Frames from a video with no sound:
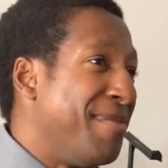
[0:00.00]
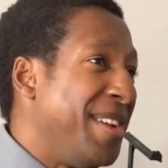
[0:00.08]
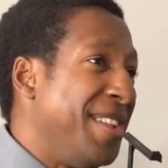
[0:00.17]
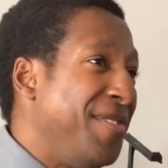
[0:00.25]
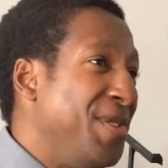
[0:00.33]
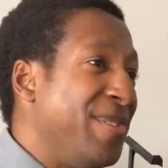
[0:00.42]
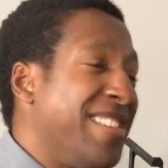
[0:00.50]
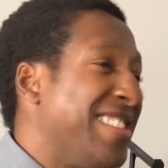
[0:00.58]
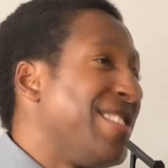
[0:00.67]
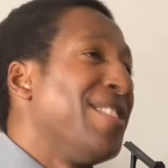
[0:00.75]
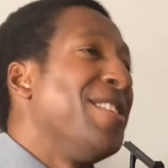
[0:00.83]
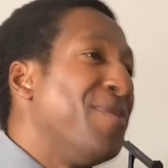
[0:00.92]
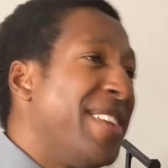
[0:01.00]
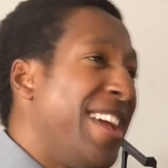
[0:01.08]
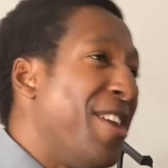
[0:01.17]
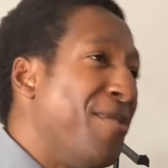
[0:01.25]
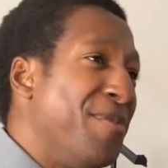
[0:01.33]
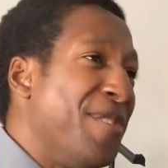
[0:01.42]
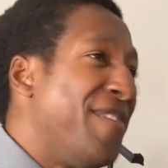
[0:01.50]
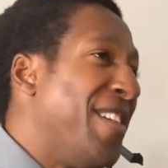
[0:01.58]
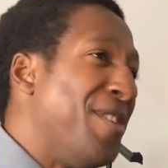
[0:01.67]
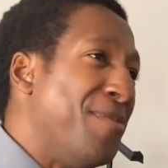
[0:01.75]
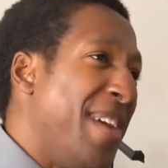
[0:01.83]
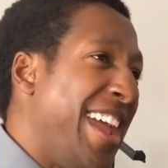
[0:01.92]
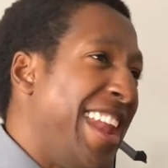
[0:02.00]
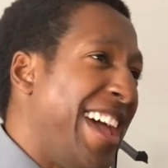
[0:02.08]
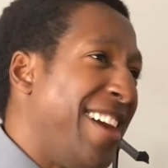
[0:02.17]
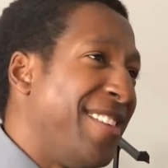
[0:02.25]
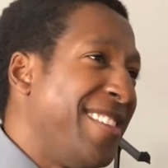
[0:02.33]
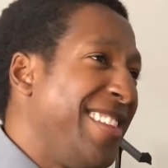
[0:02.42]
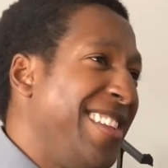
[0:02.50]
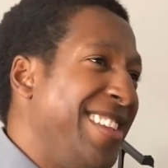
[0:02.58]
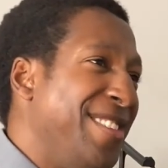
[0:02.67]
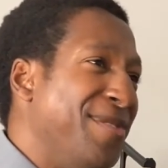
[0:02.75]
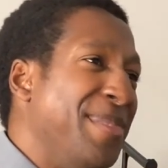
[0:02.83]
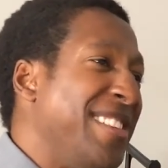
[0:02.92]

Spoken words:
I mean, if you sincerely want to help your fellow man out, you'd be